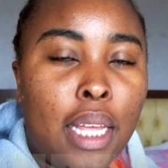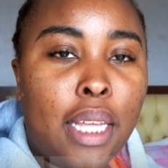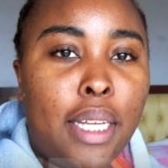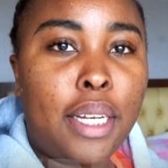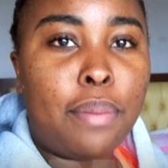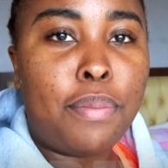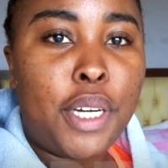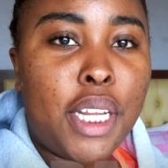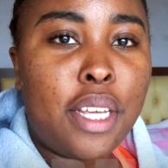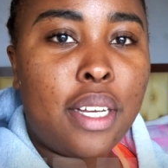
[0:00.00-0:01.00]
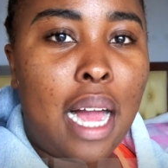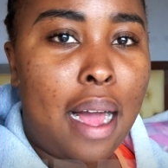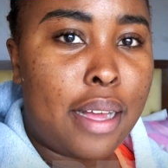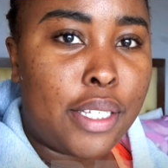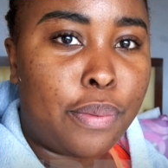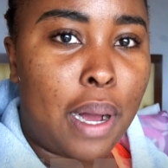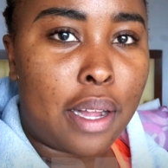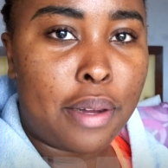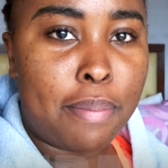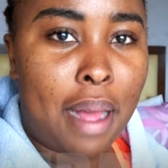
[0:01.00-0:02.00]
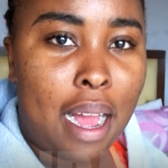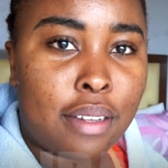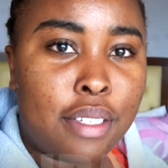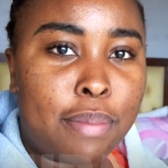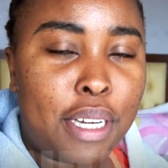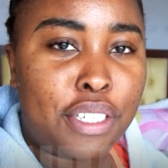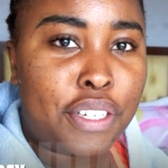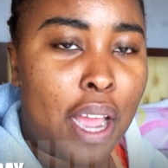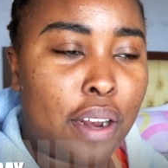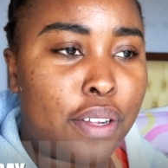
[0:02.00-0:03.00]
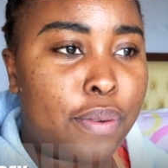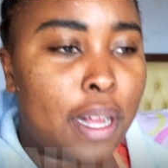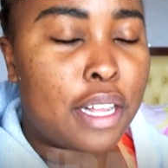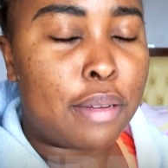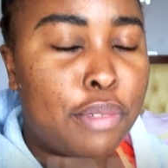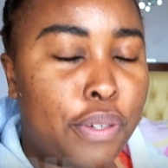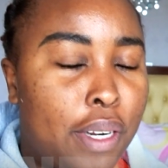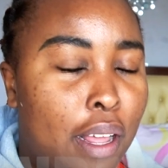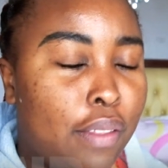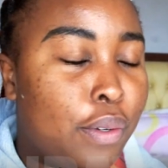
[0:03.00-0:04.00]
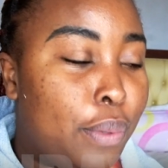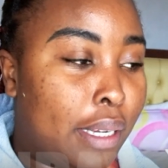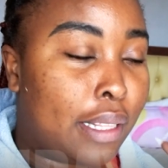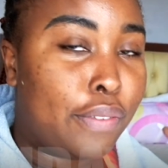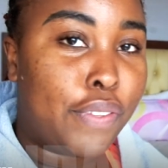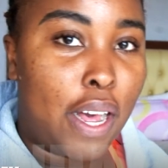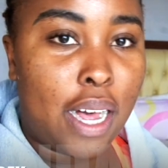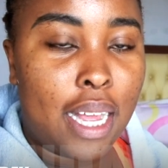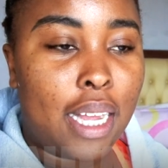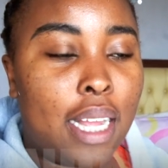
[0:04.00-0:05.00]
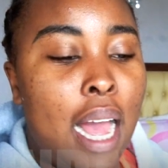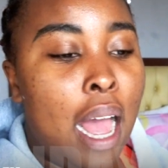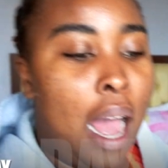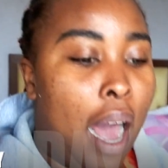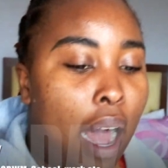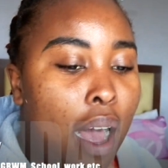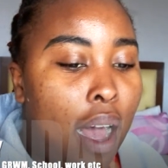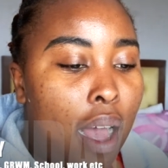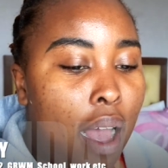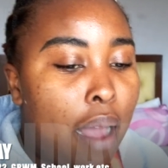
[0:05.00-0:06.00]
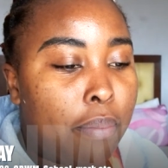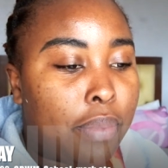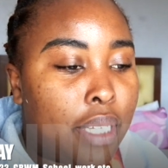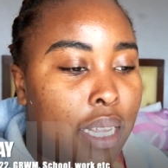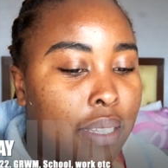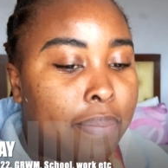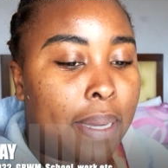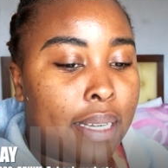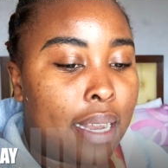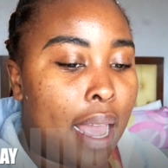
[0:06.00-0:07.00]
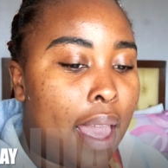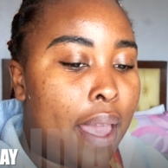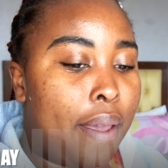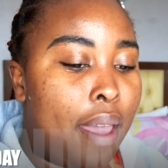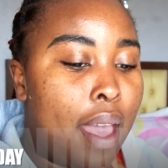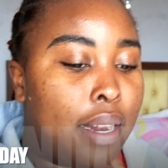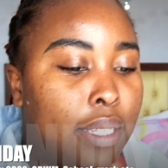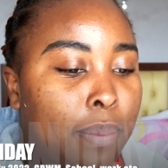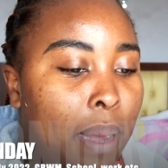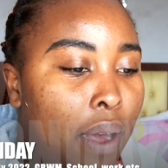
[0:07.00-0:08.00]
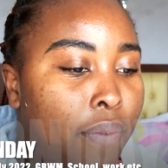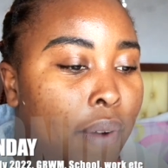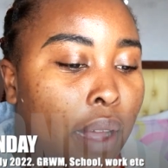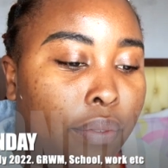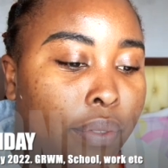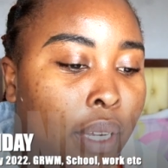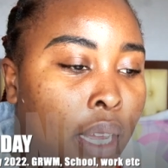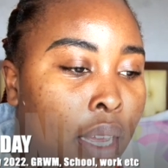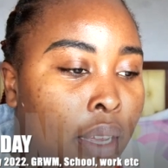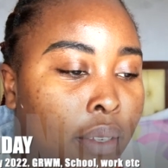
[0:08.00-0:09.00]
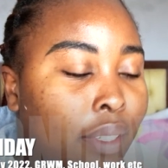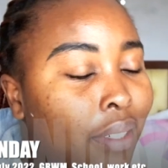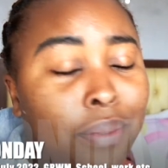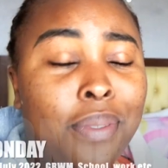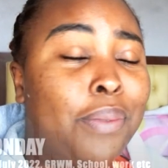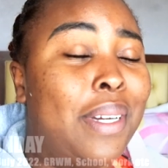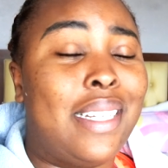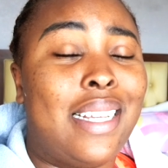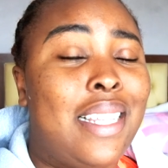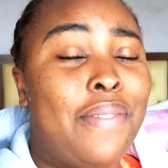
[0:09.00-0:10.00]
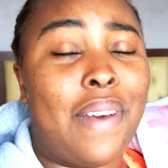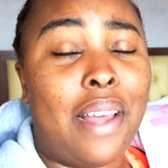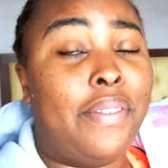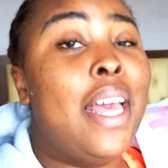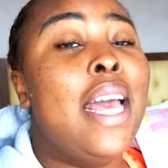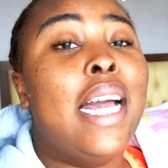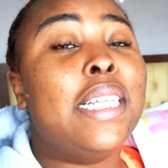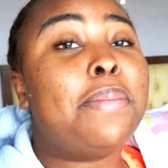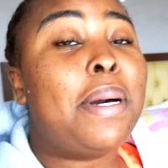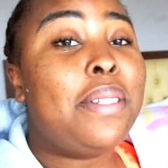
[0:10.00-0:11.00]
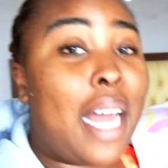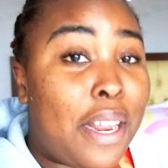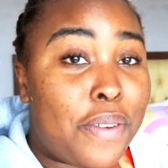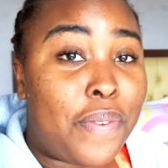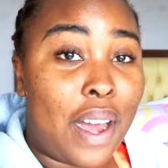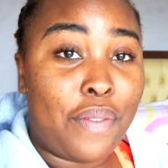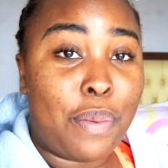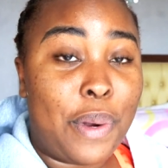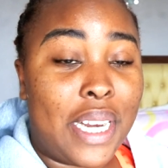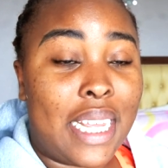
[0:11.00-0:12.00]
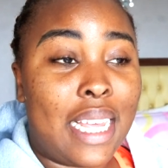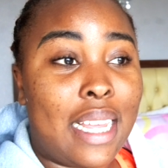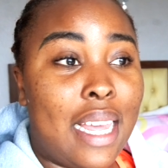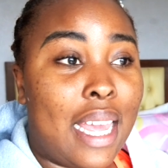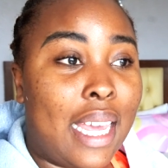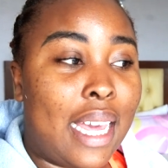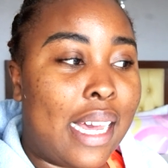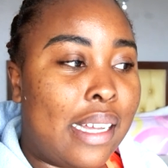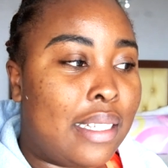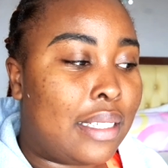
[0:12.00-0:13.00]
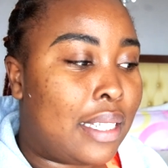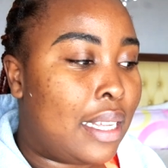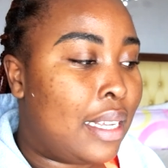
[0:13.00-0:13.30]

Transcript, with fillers: Good morning, you guys. Welcome back to my channel. Welcome to another weekly vlog. Um today's Monday and it's about five, what did I say, five it's about nine oh five in the morning, and